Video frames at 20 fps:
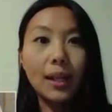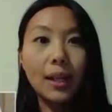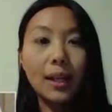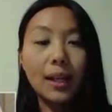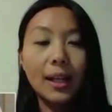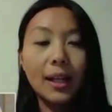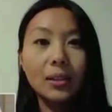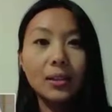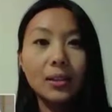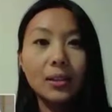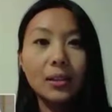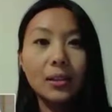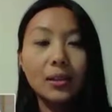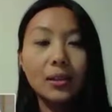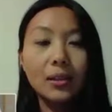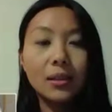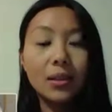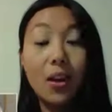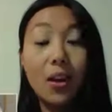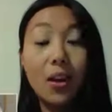And I
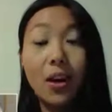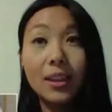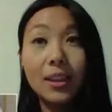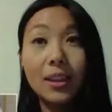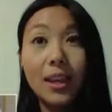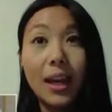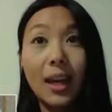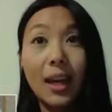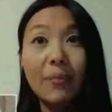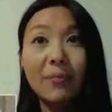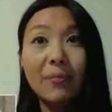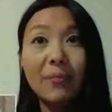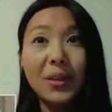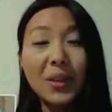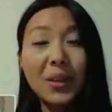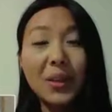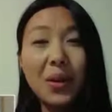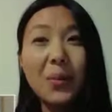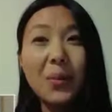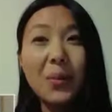thought that,
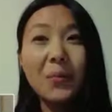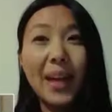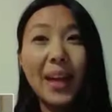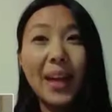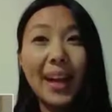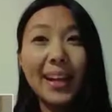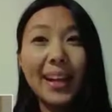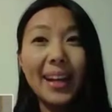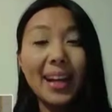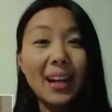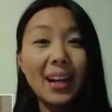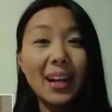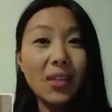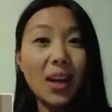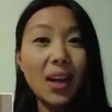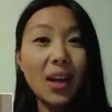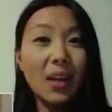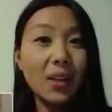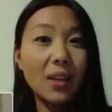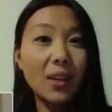I kind of
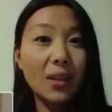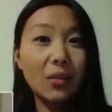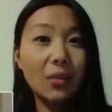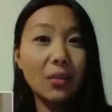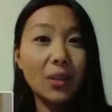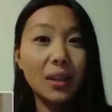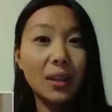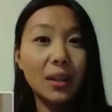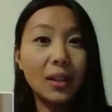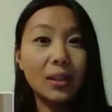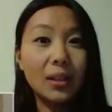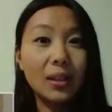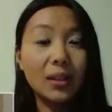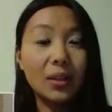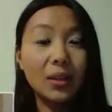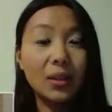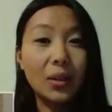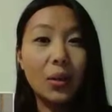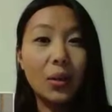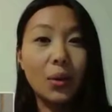have that feeling
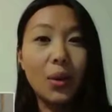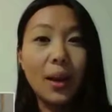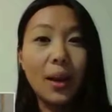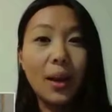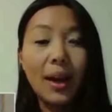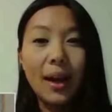too.